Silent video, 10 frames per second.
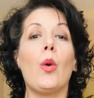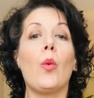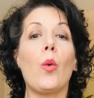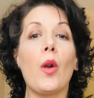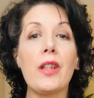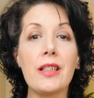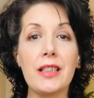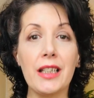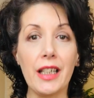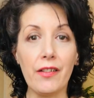wants
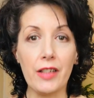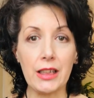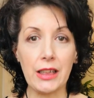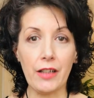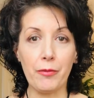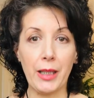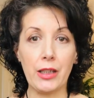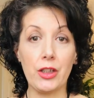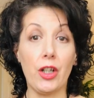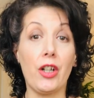to give this gift back
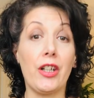to her.